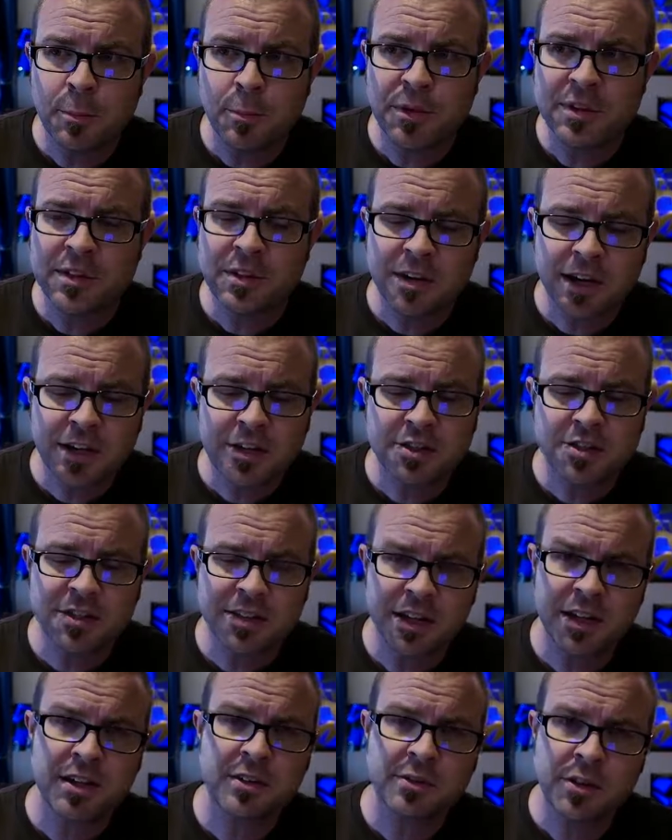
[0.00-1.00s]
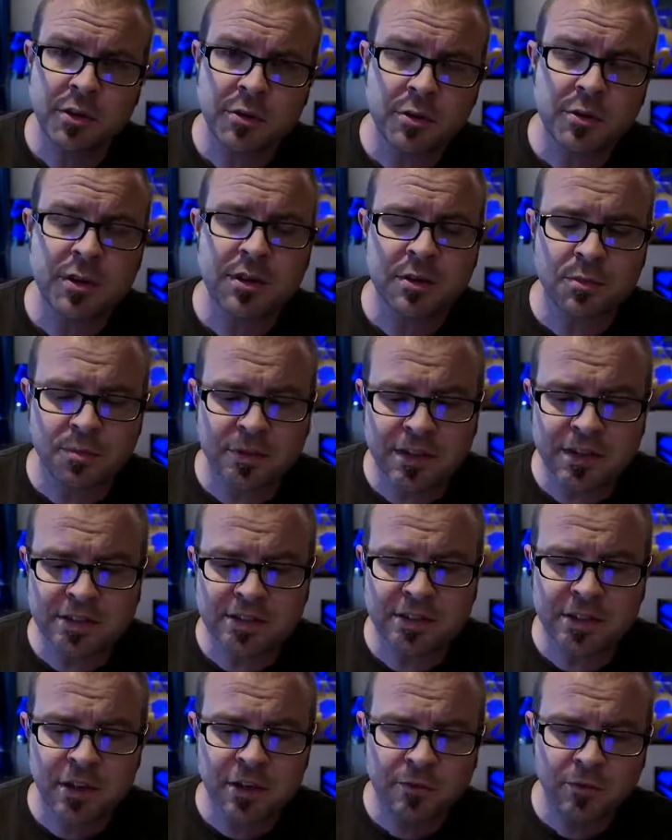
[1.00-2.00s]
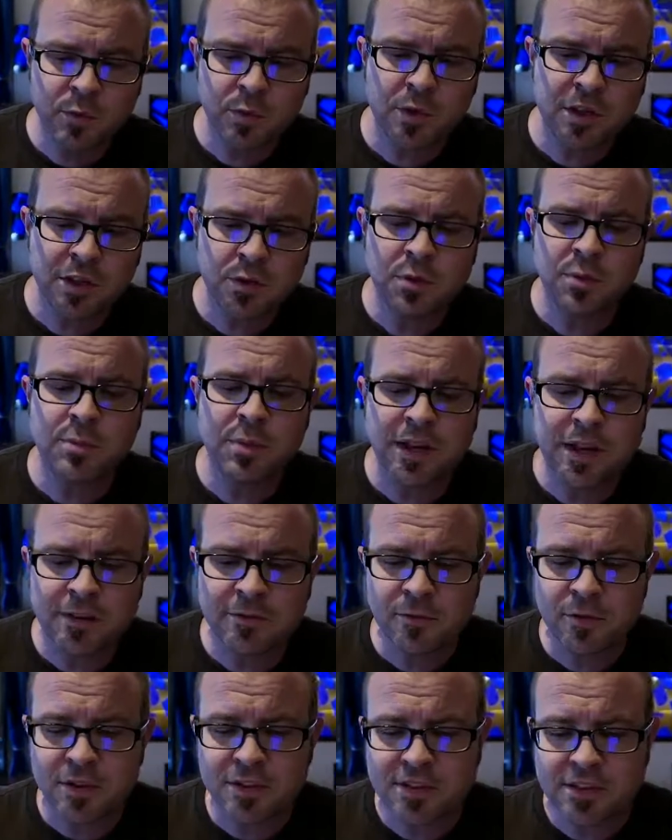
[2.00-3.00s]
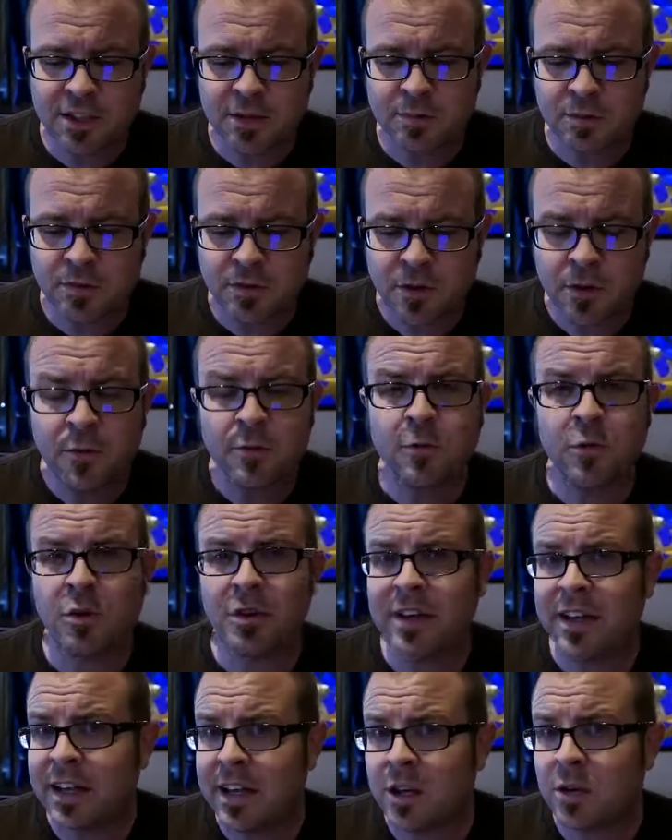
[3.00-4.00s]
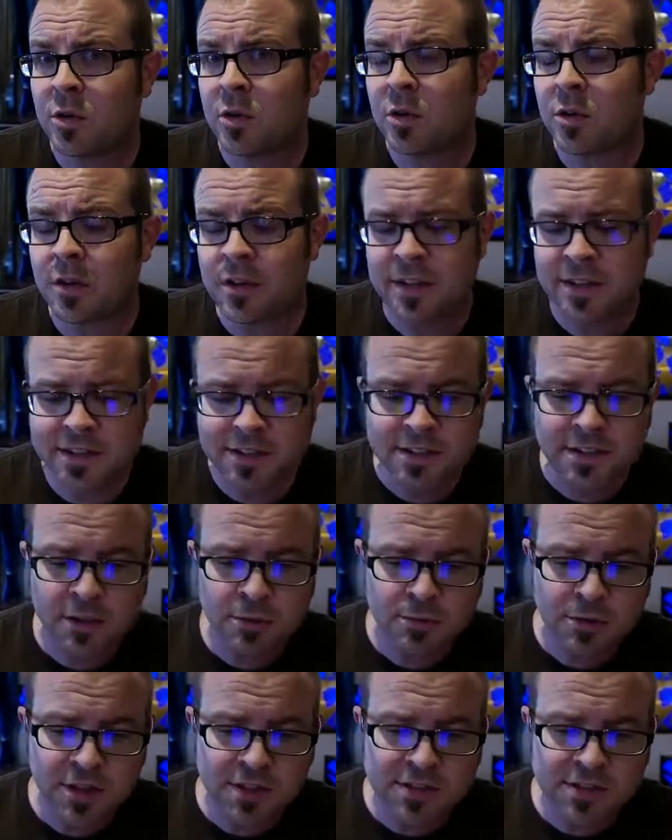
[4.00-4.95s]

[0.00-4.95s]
but they're actually kind of lowering the price for what you would pay, for example, for an 8-core Intel